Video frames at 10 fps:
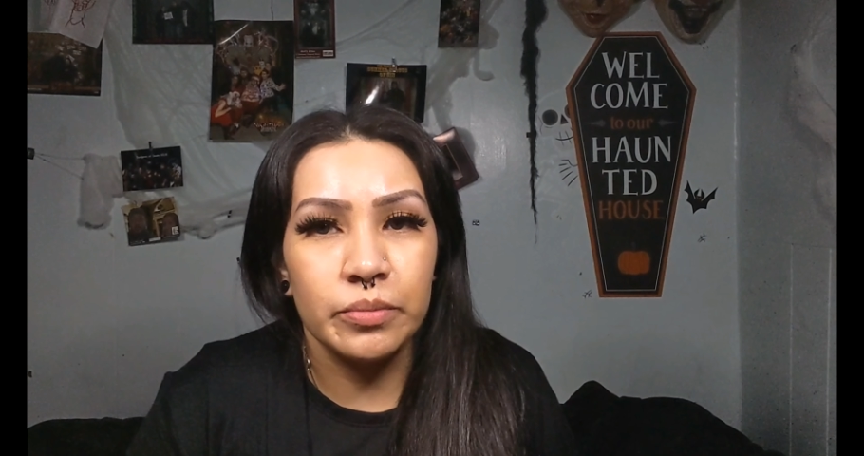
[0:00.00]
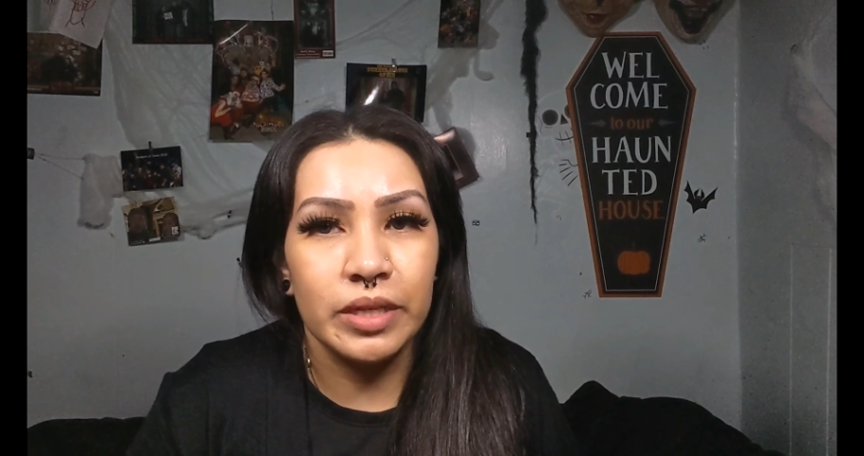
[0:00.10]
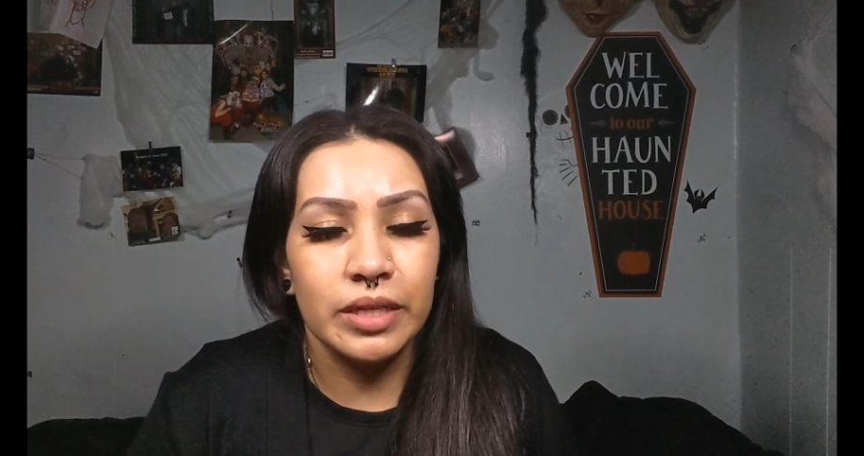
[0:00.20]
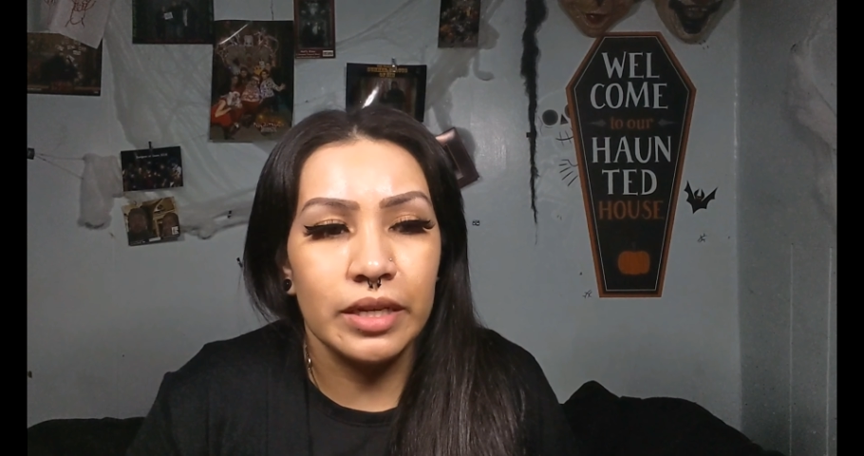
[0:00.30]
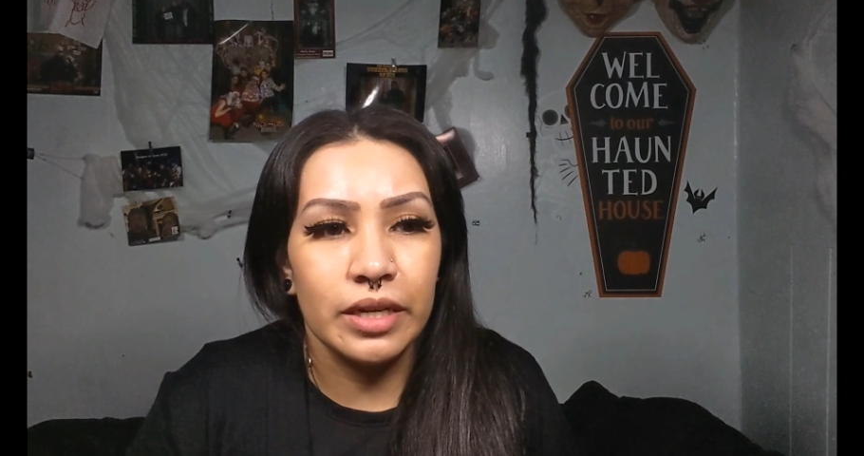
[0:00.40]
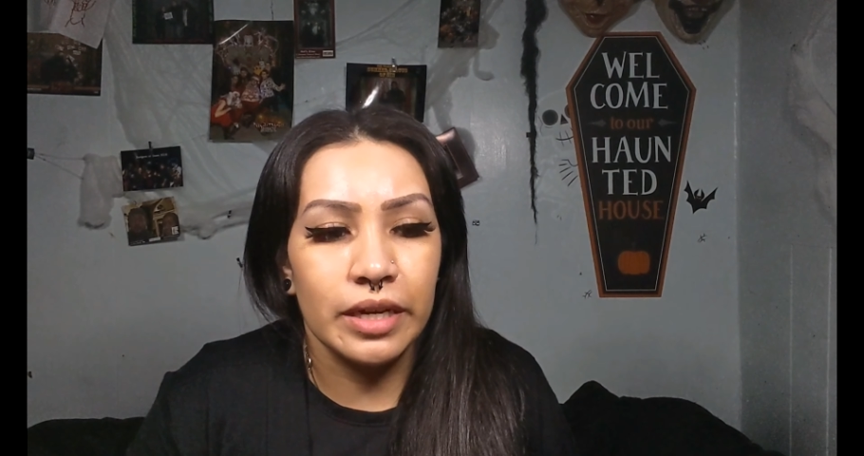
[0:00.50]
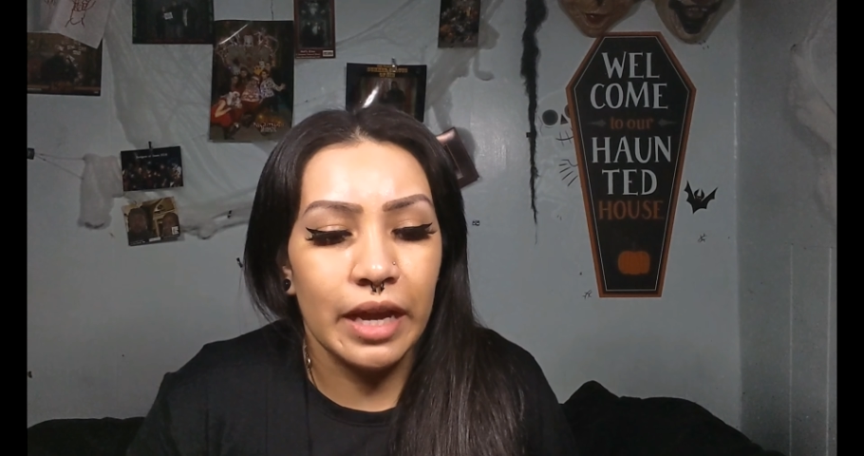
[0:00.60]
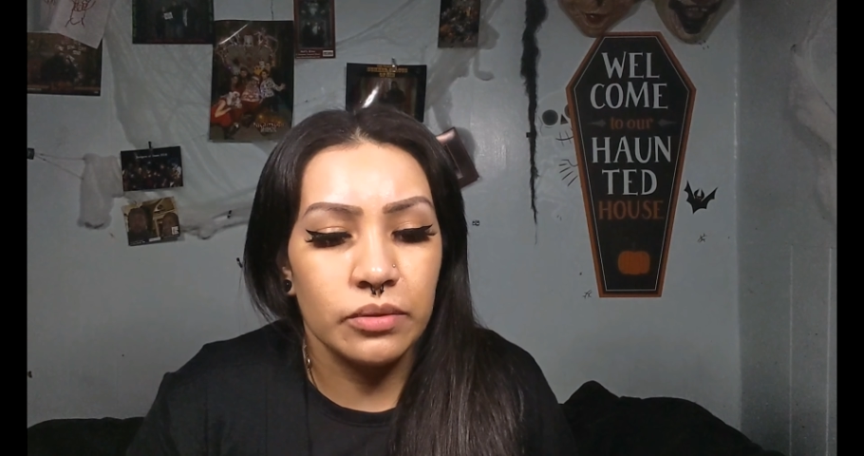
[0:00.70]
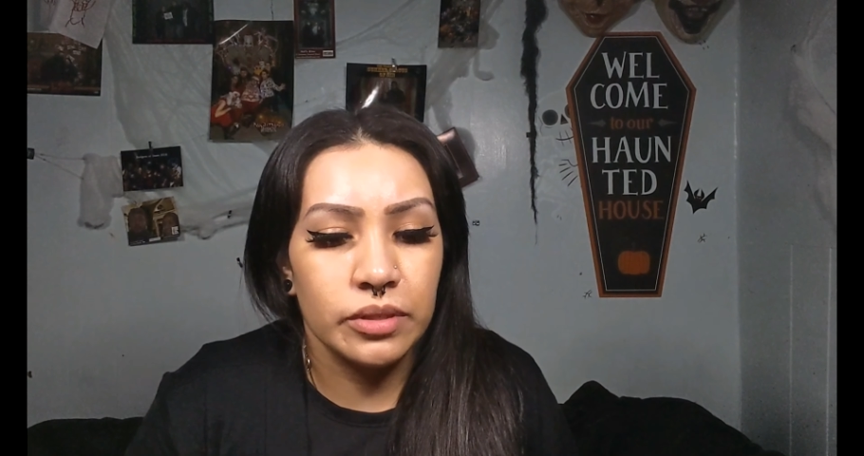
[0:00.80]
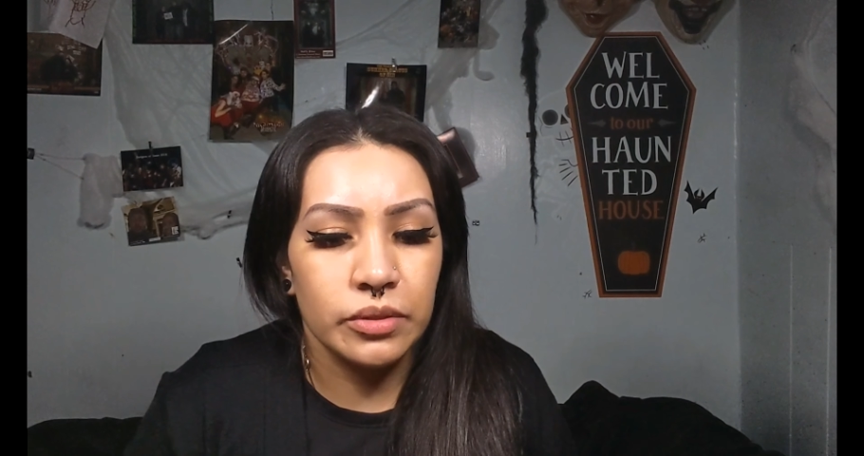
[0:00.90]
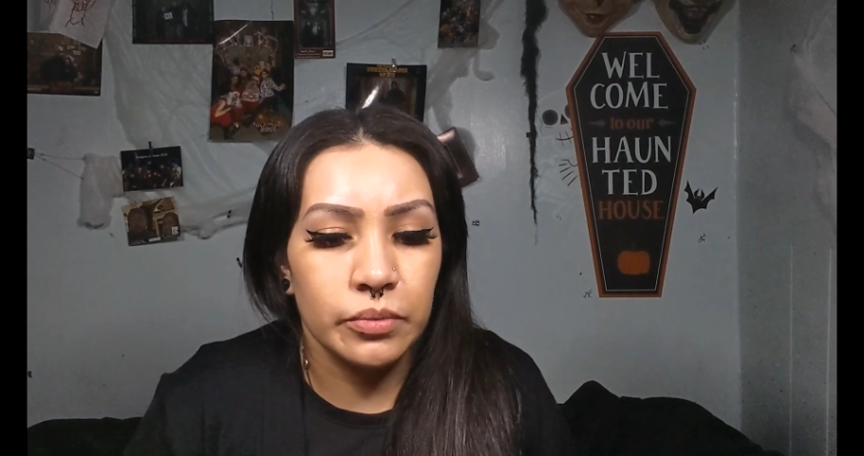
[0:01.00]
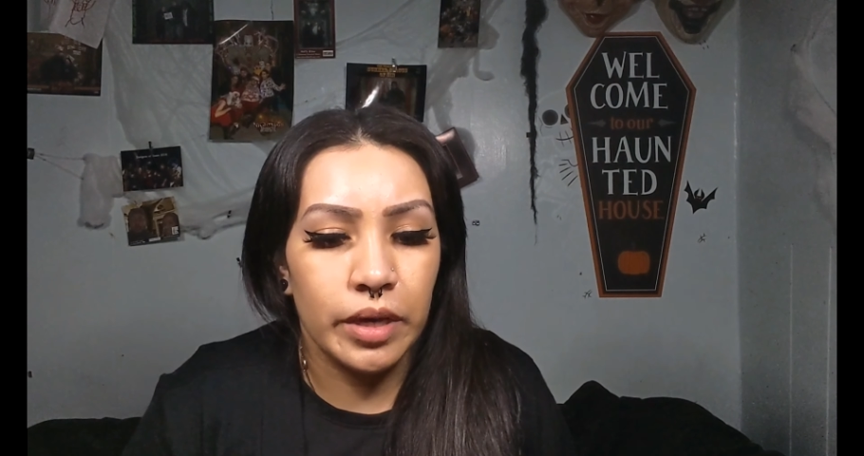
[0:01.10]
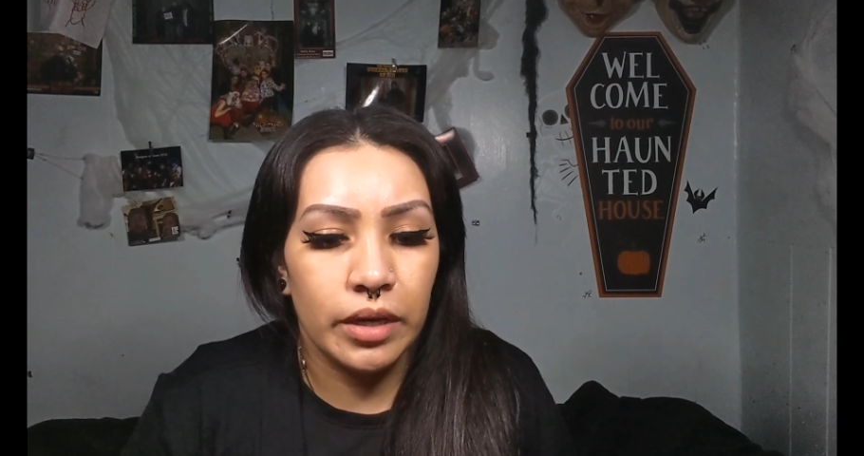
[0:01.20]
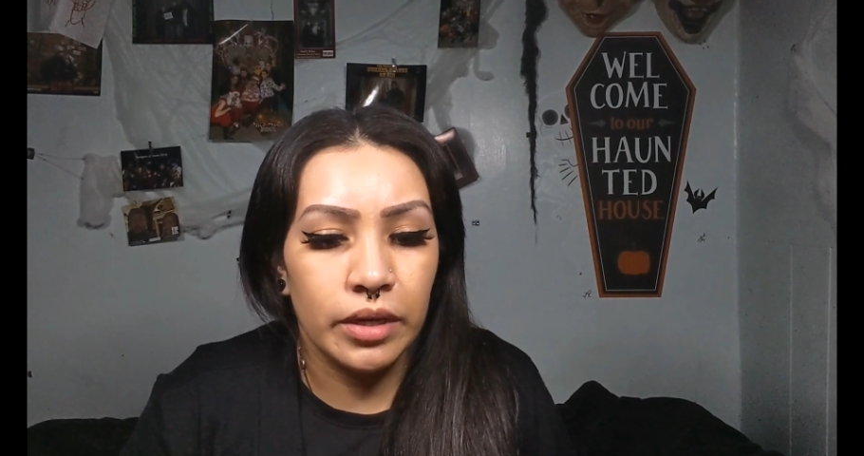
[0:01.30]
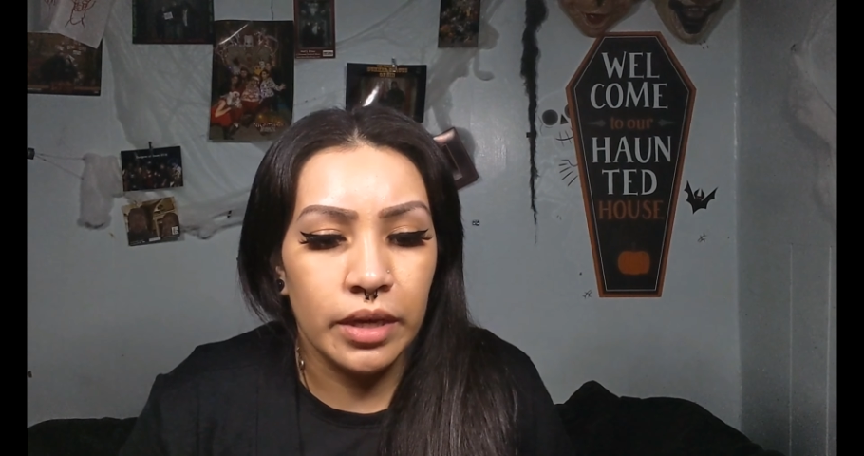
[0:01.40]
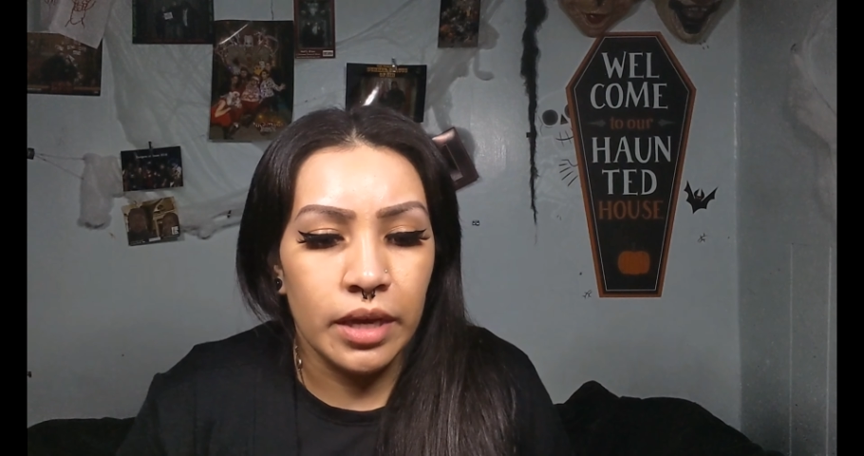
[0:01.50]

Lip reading: media accounts as well.